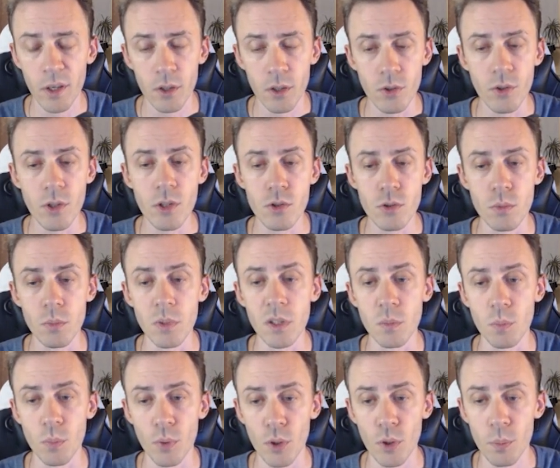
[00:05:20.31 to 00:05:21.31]
You need to
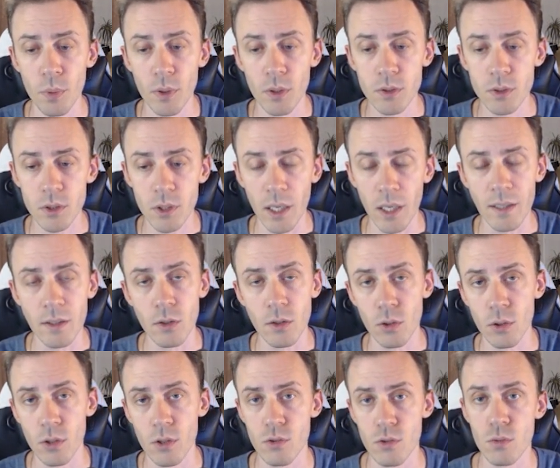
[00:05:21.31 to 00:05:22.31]
mint purples, and in
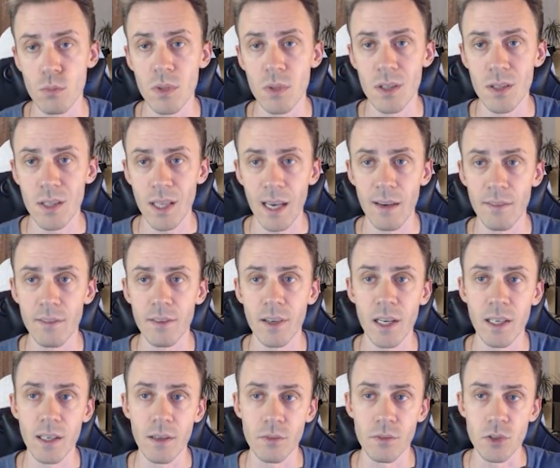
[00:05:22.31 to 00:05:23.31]
order to mint every
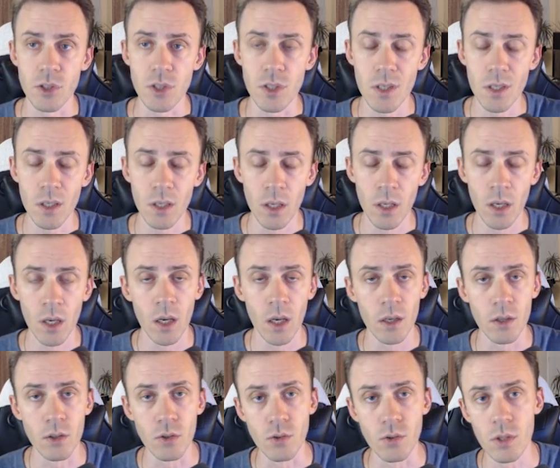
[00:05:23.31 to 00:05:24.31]
NFT,
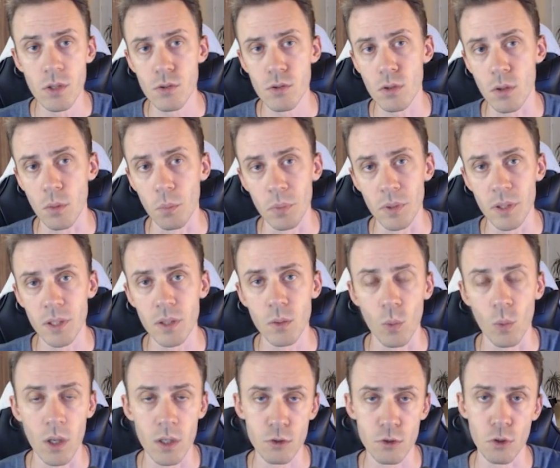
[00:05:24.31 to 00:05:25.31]
you need to complete
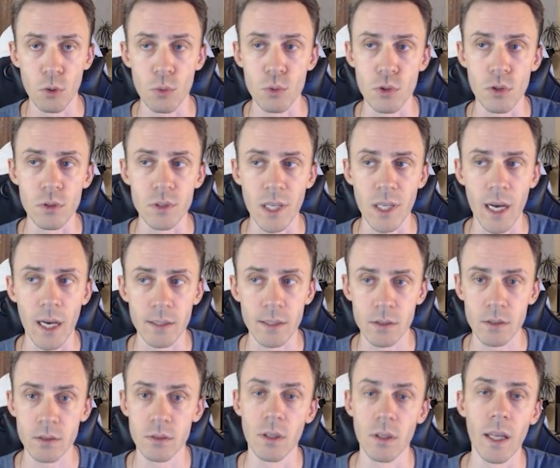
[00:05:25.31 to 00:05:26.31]
one social
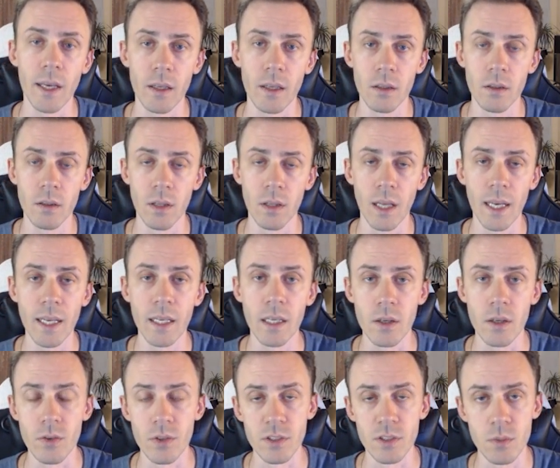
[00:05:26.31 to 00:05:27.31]
task, like
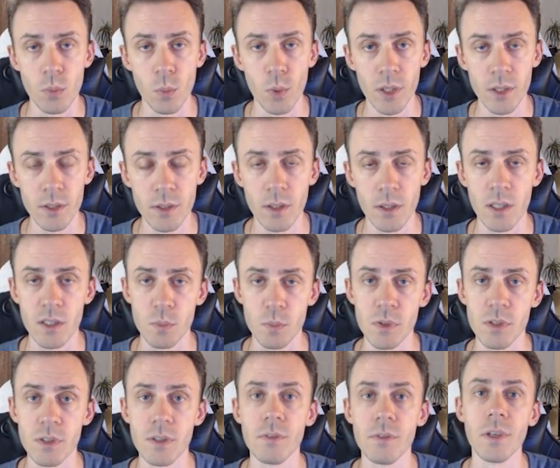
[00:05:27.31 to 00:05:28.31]
and retweet a
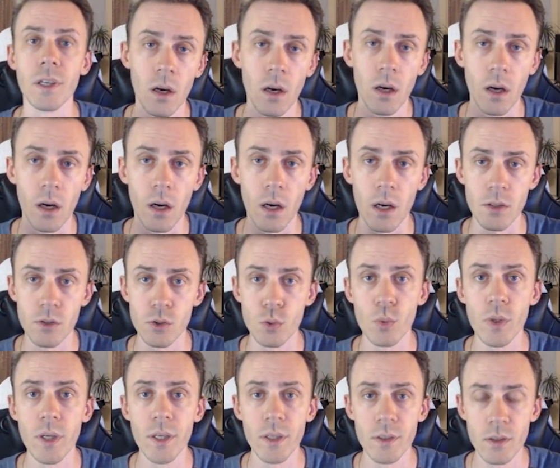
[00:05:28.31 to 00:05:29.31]
specific
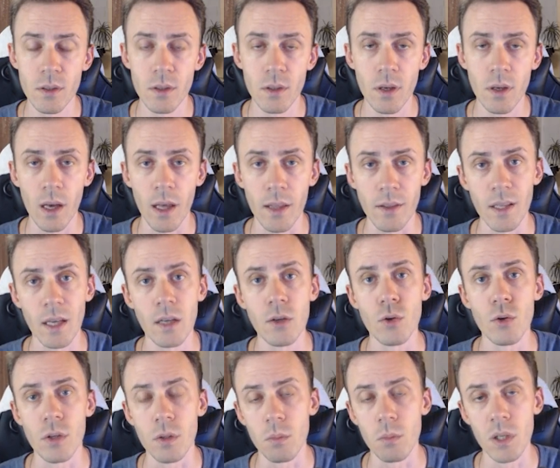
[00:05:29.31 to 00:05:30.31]
tweet, and then
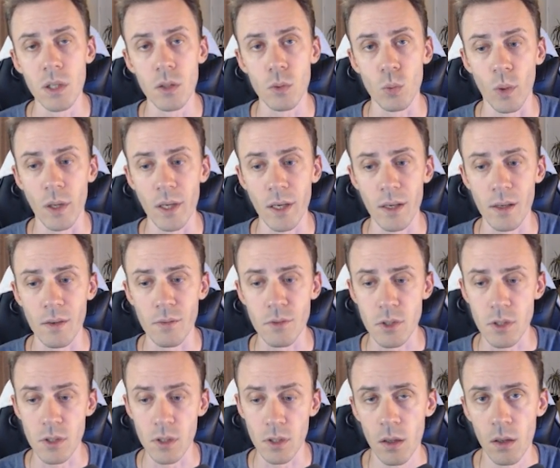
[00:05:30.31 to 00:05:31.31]
you can mint one
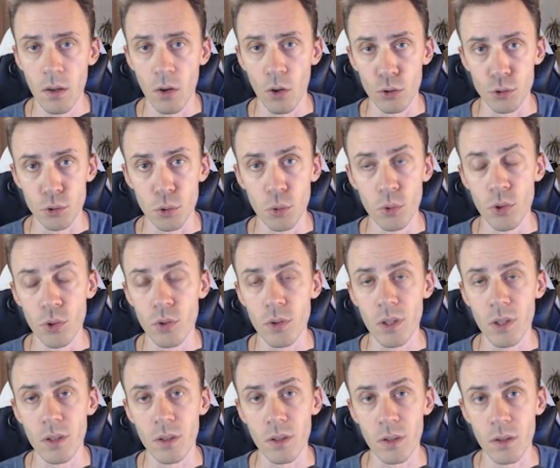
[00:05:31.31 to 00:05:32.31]
NFT. Also, you
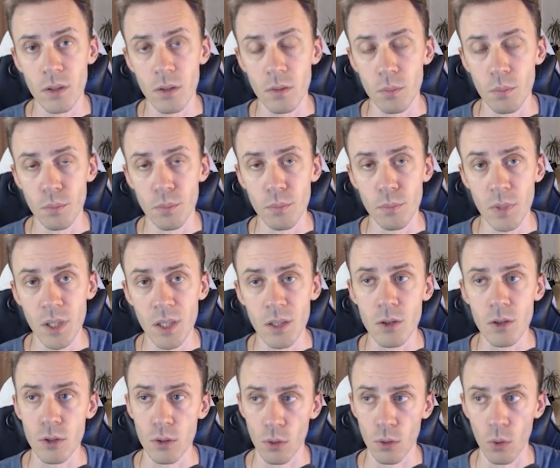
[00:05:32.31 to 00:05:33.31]
can
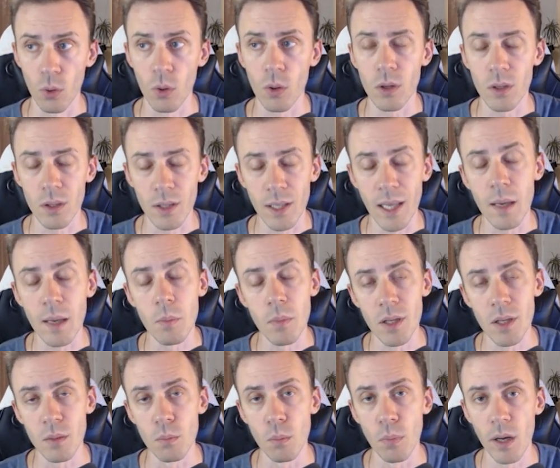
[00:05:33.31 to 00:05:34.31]
mint or claim
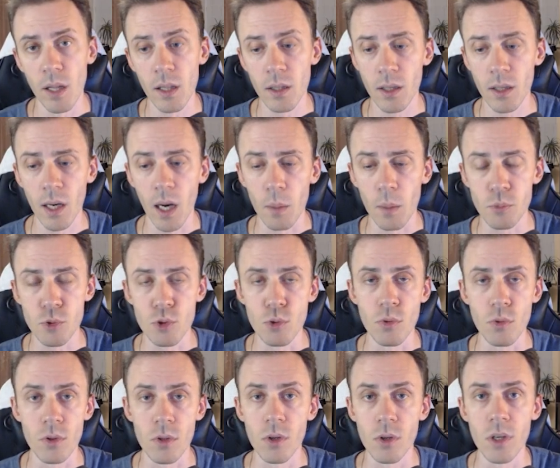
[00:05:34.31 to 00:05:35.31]
in bulk up
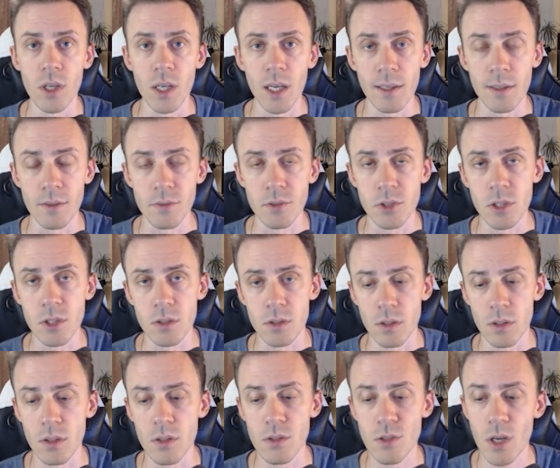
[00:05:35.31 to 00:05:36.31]
to 30 NFTs
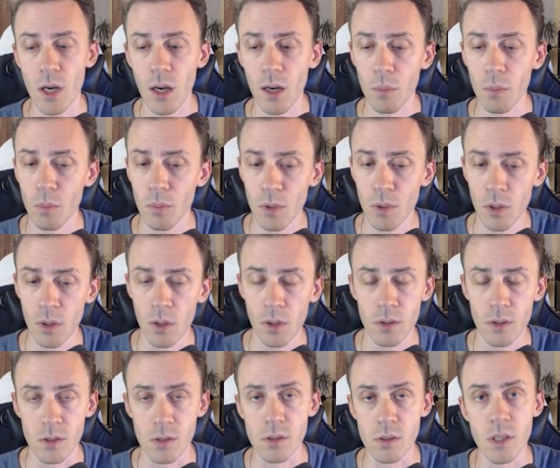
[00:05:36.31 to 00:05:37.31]
at a time.
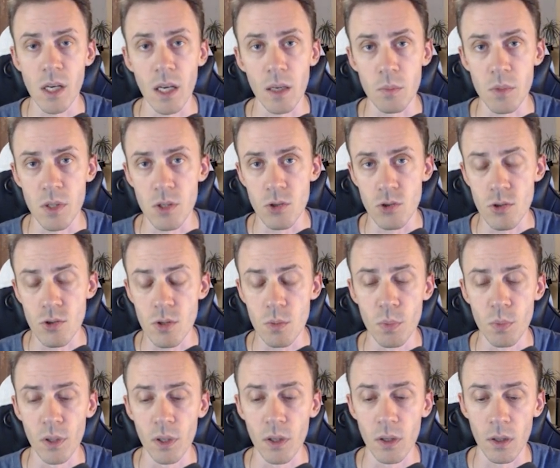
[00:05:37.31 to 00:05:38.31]
This is gonna be
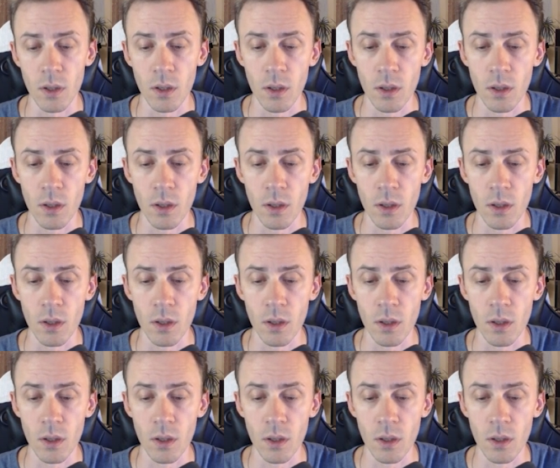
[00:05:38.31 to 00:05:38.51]
cheaper